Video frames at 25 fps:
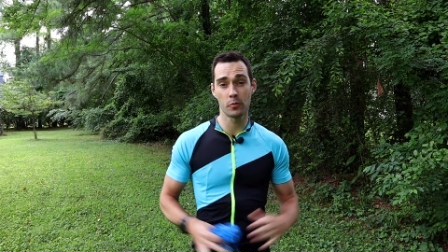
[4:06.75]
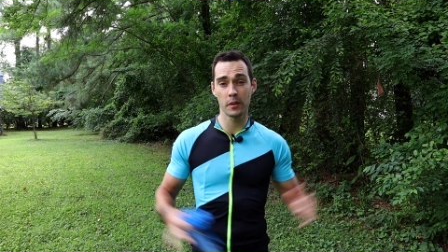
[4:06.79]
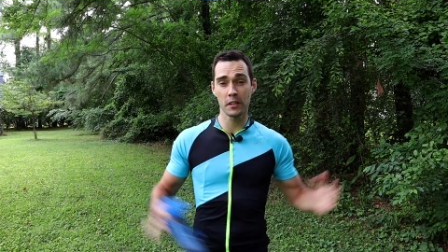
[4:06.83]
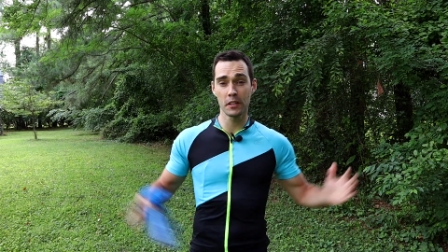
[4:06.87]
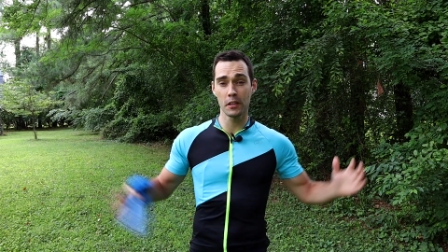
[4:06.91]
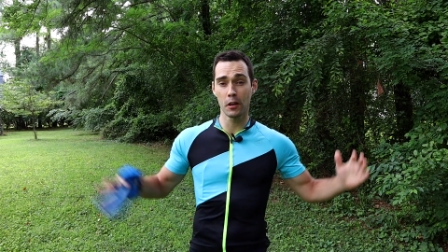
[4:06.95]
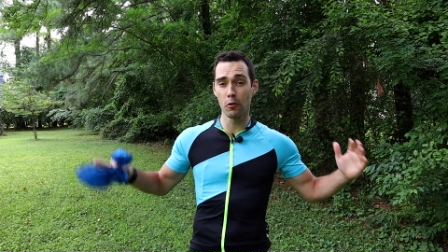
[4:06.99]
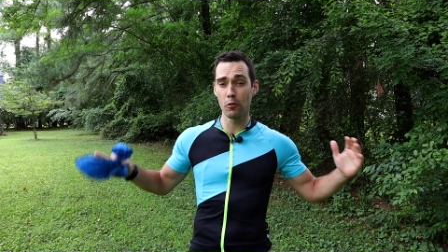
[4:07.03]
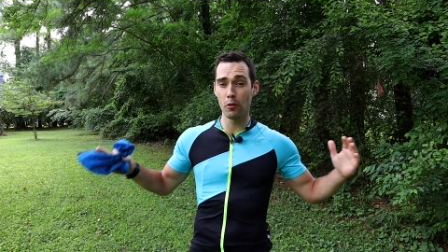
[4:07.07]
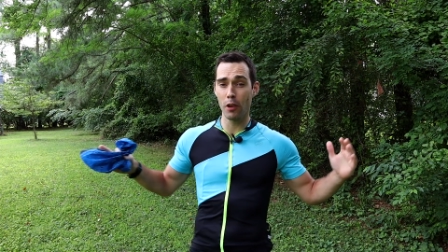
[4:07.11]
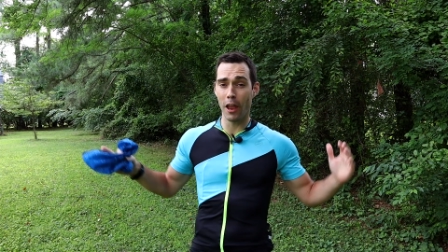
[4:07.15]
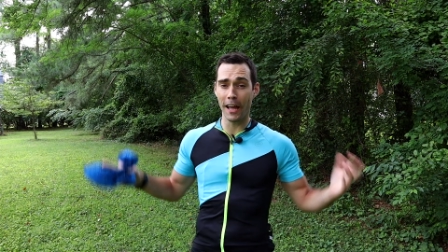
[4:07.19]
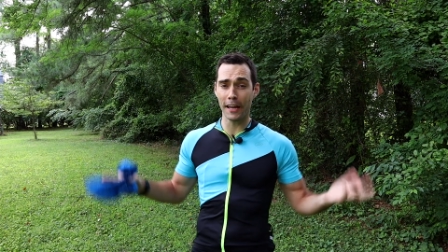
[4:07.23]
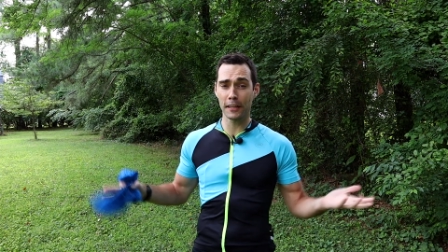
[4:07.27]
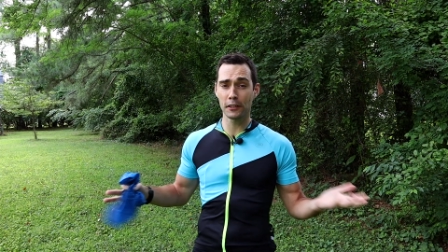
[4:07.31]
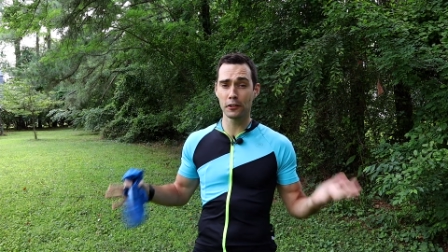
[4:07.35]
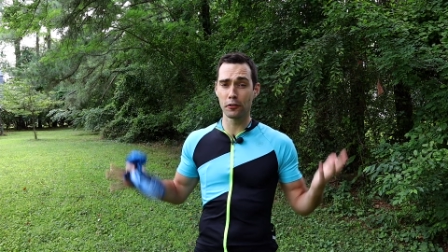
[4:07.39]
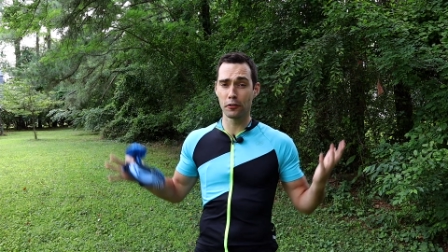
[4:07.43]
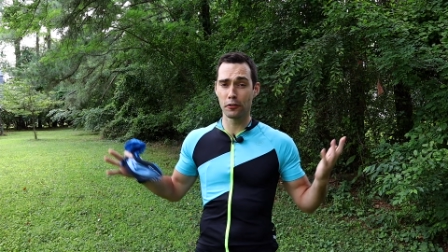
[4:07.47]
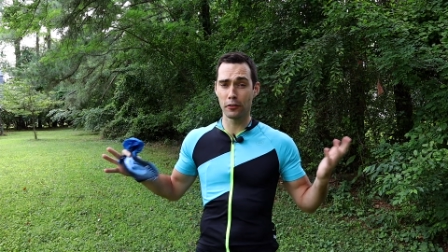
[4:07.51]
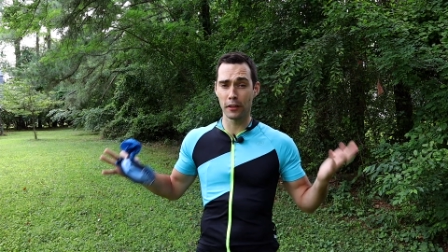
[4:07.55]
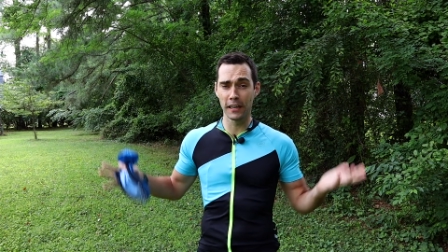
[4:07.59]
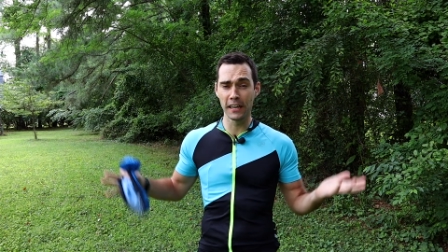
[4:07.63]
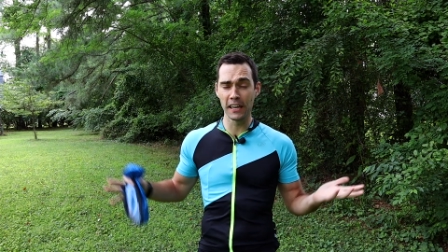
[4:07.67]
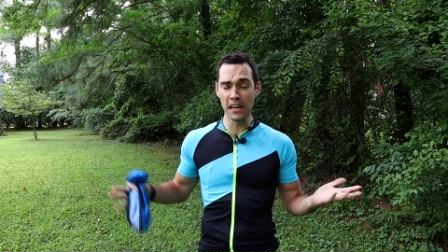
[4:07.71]
We don't like to
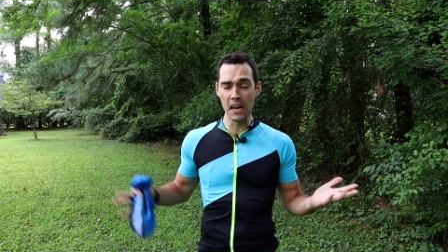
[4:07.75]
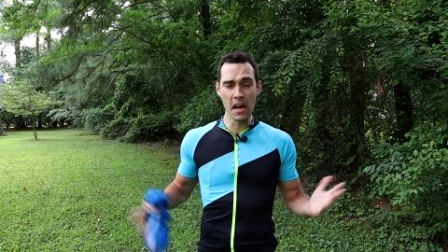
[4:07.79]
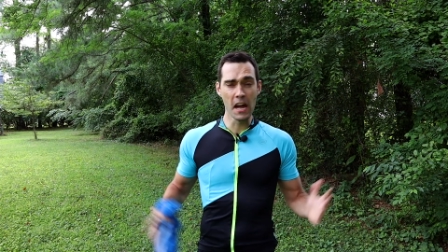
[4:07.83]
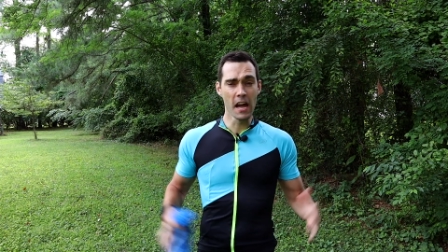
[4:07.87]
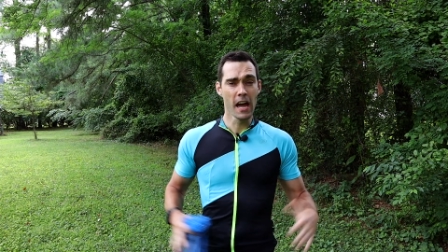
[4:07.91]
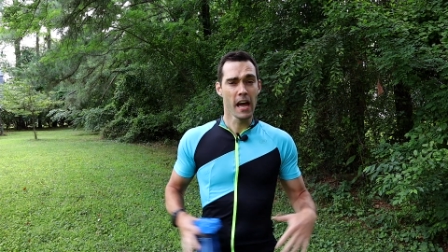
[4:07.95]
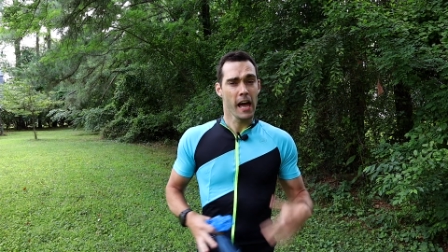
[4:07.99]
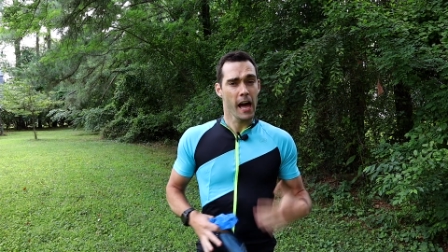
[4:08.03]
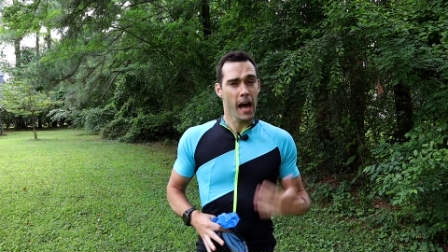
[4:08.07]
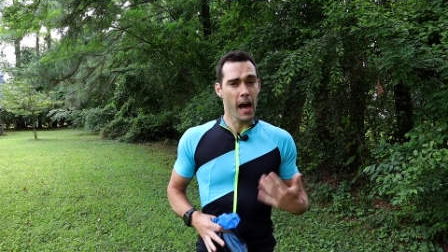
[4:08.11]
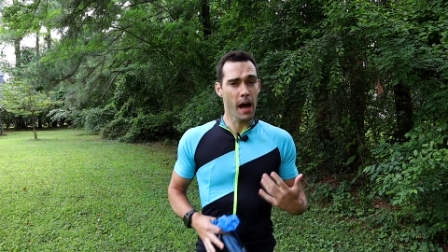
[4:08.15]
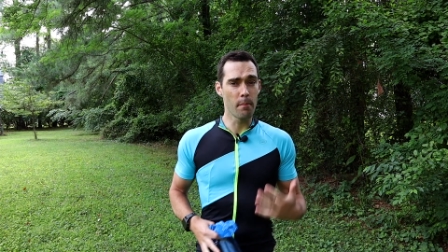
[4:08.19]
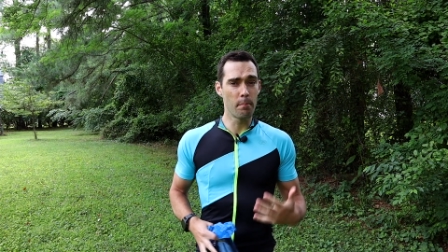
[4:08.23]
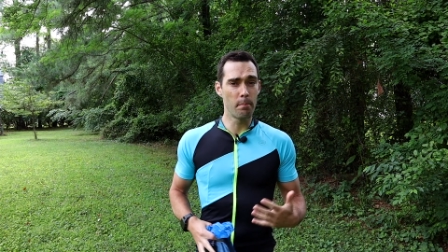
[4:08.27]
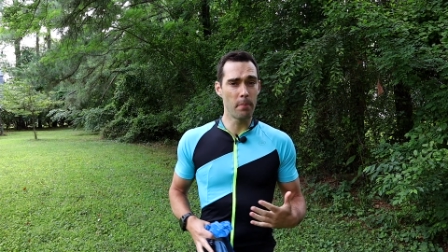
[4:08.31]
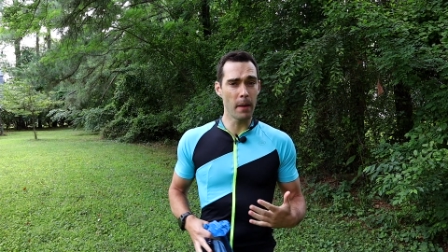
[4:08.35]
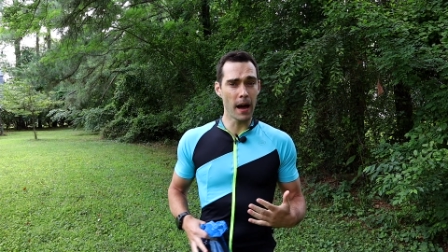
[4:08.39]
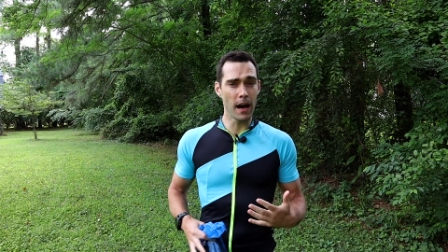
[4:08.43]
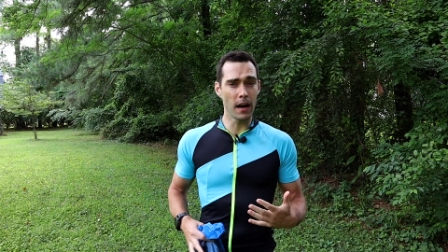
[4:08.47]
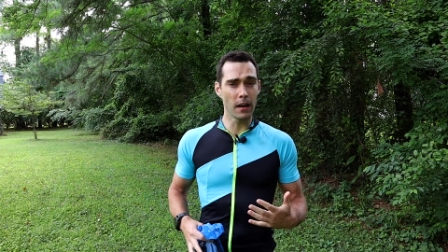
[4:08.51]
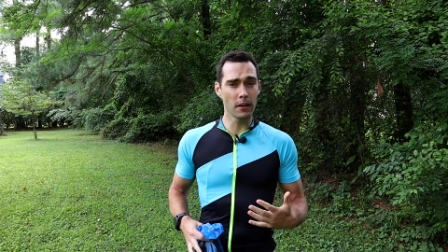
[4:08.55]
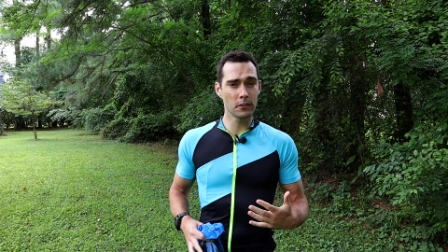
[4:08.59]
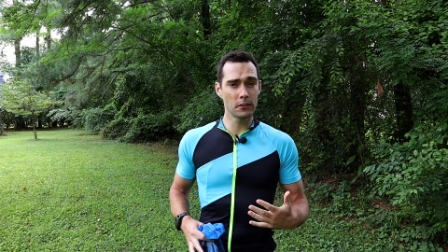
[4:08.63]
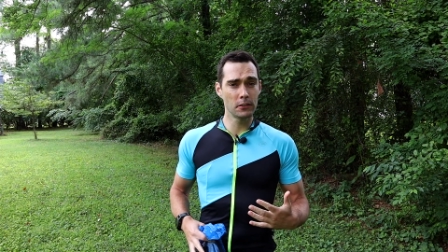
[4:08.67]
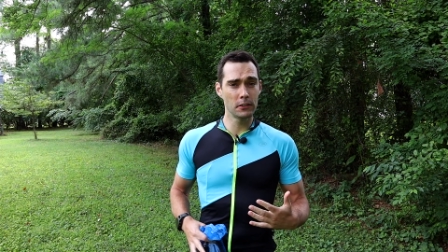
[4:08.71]
think
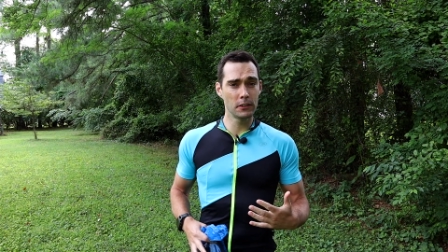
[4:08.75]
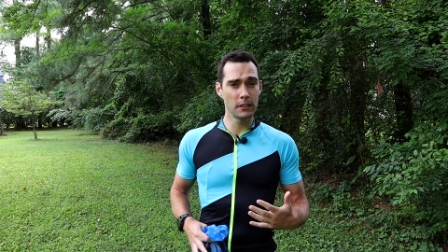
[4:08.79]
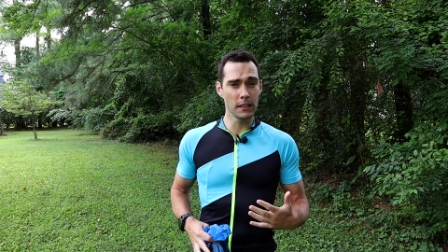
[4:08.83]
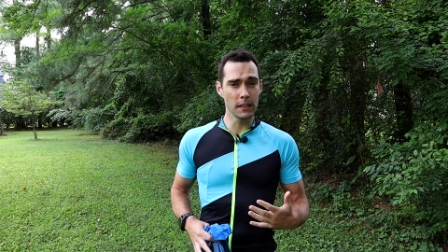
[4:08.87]
about